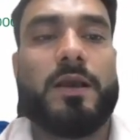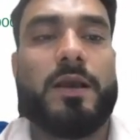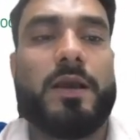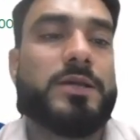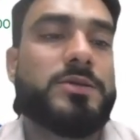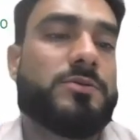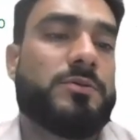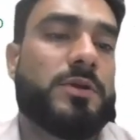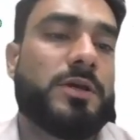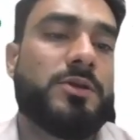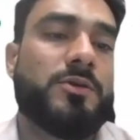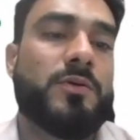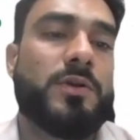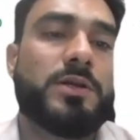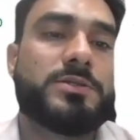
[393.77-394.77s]
As soon as
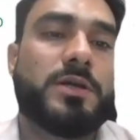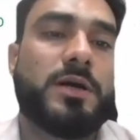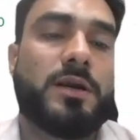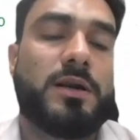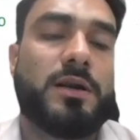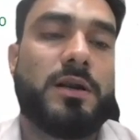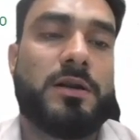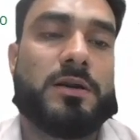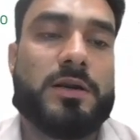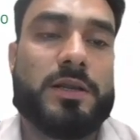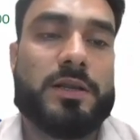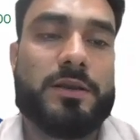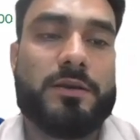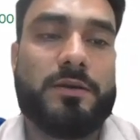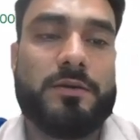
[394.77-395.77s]
you will start
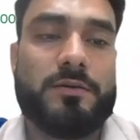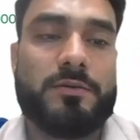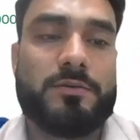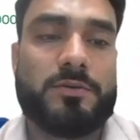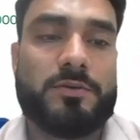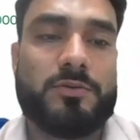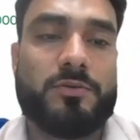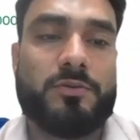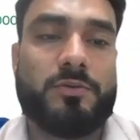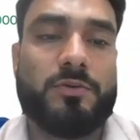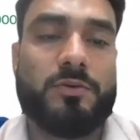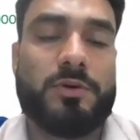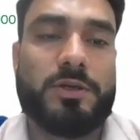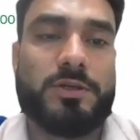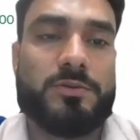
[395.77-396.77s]
learning
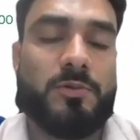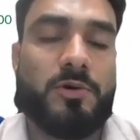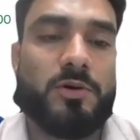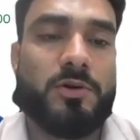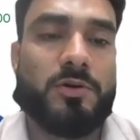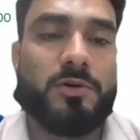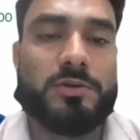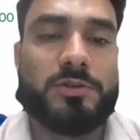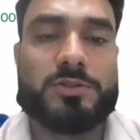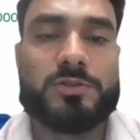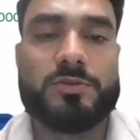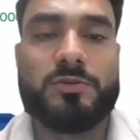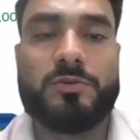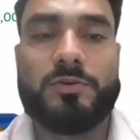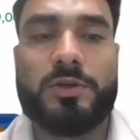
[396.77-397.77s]
through each module,
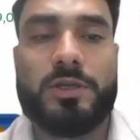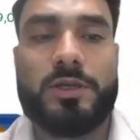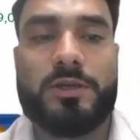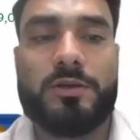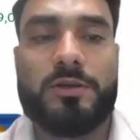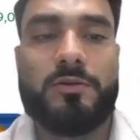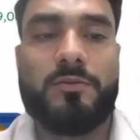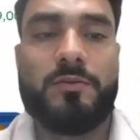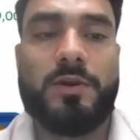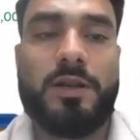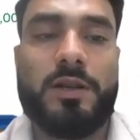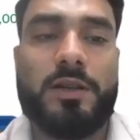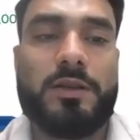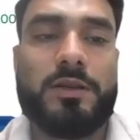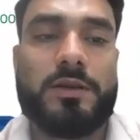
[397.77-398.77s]
so it will
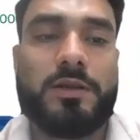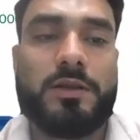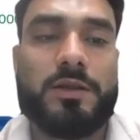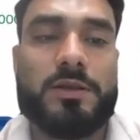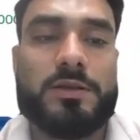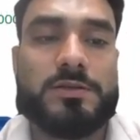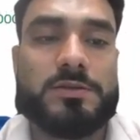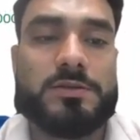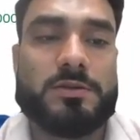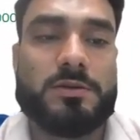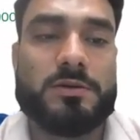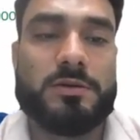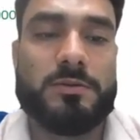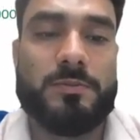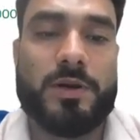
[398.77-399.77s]
increase
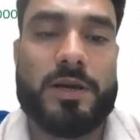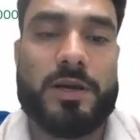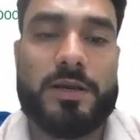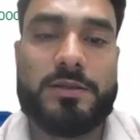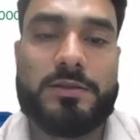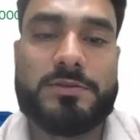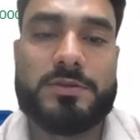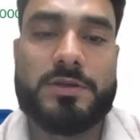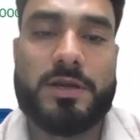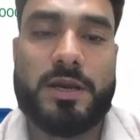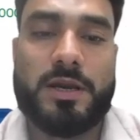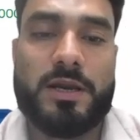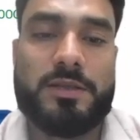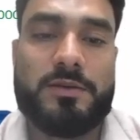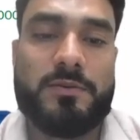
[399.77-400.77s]
the batch
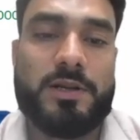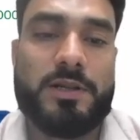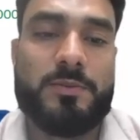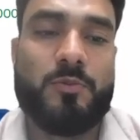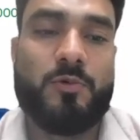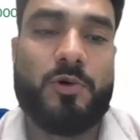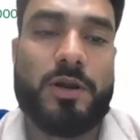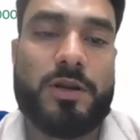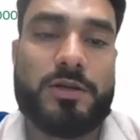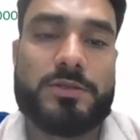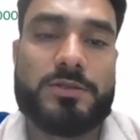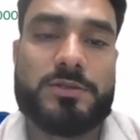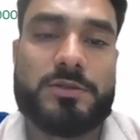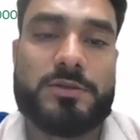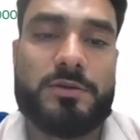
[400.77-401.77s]
as well as
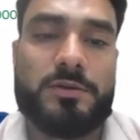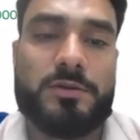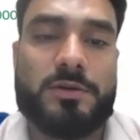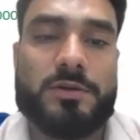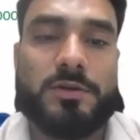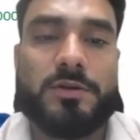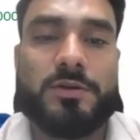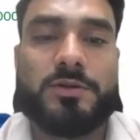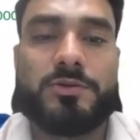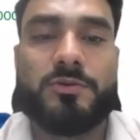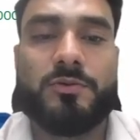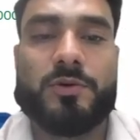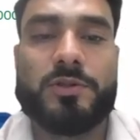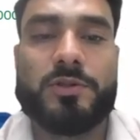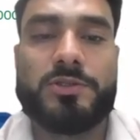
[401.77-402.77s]
points. So
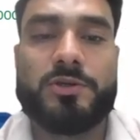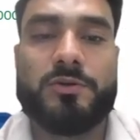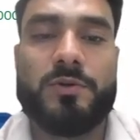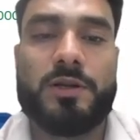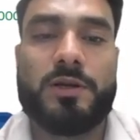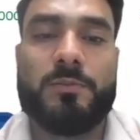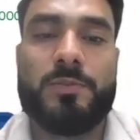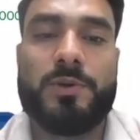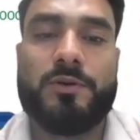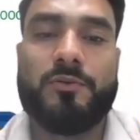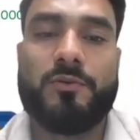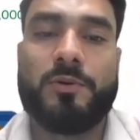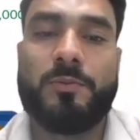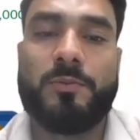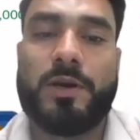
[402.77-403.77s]
once you will complete
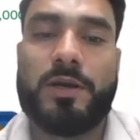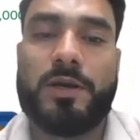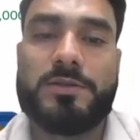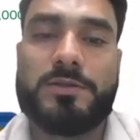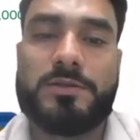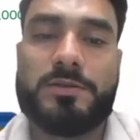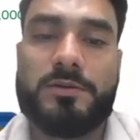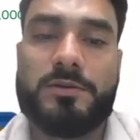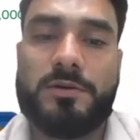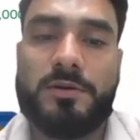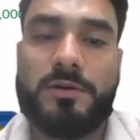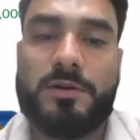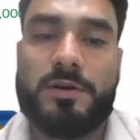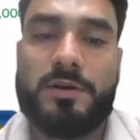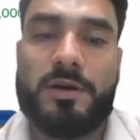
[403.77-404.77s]
one batch
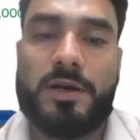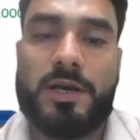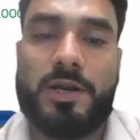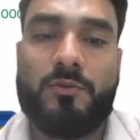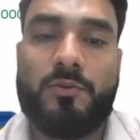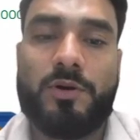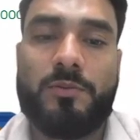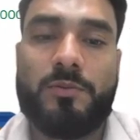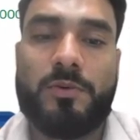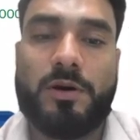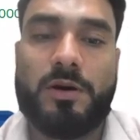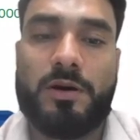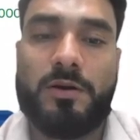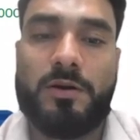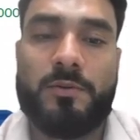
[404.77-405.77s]
and
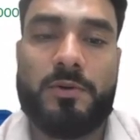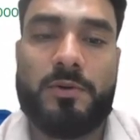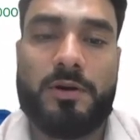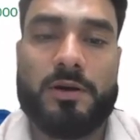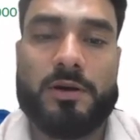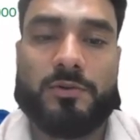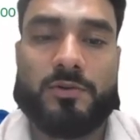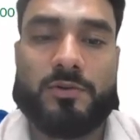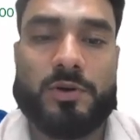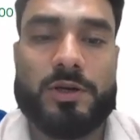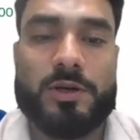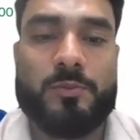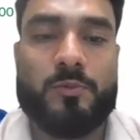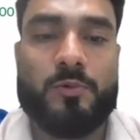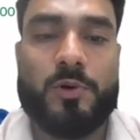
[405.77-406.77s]

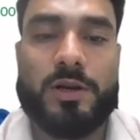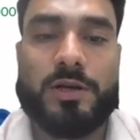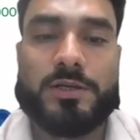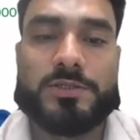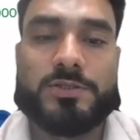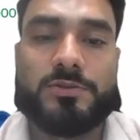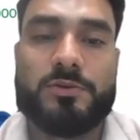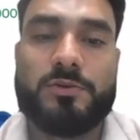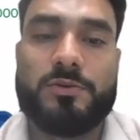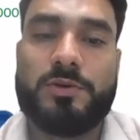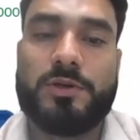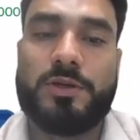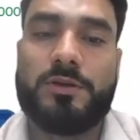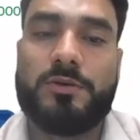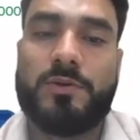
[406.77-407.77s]
200 points, so
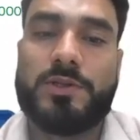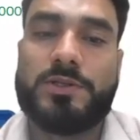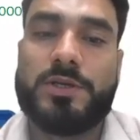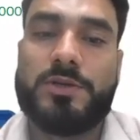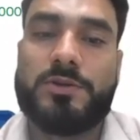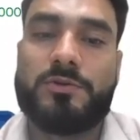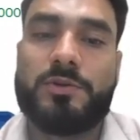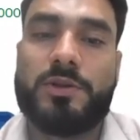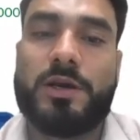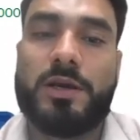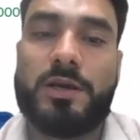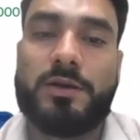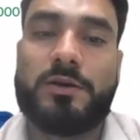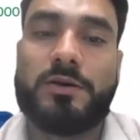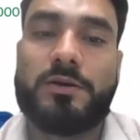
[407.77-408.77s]
it will change to the
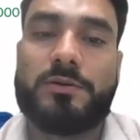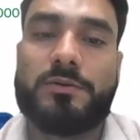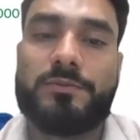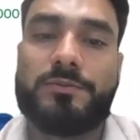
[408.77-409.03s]
hiker.